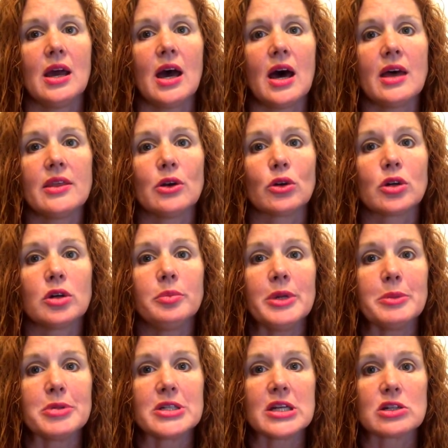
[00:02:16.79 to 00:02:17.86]
There could be
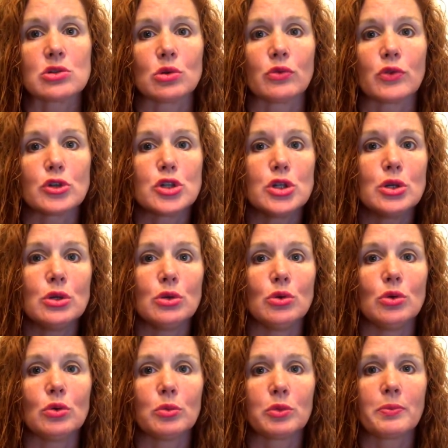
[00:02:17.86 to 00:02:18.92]
potential for
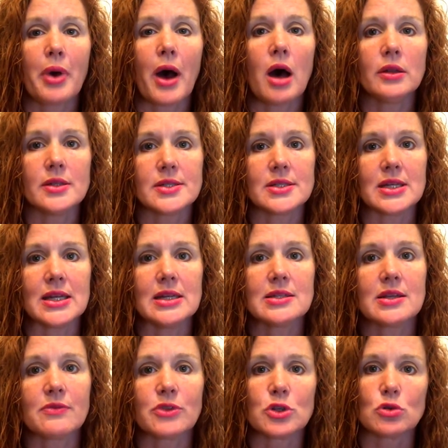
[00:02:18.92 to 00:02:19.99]
2 policies
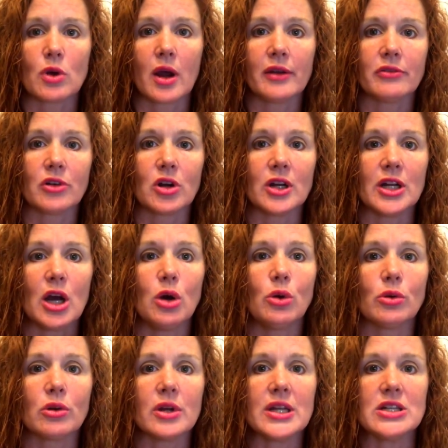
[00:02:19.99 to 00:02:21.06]
if the driver and
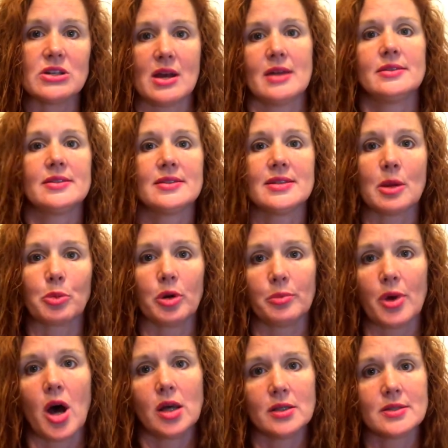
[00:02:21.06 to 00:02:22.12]
owner each had separate
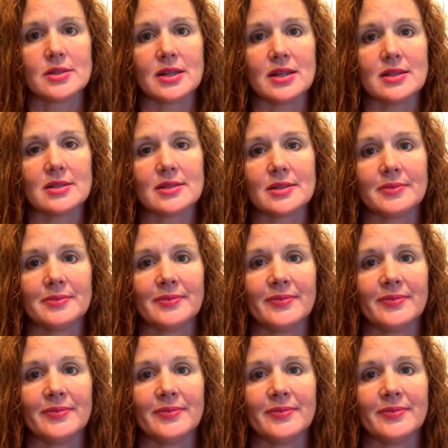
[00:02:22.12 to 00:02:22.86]
policies.